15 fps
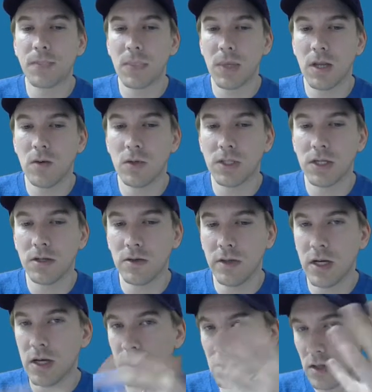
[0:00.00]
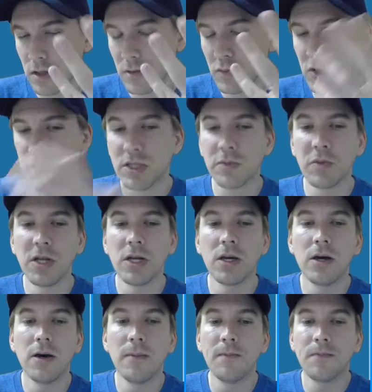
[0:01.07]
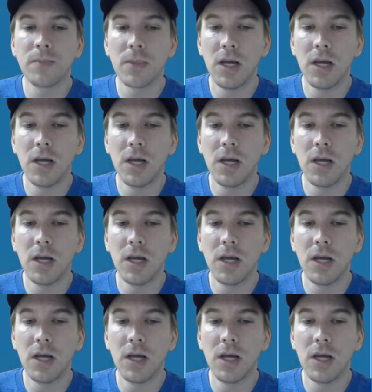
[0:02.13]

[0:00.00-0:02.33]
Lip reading: once I do that, get the bullet speeding up,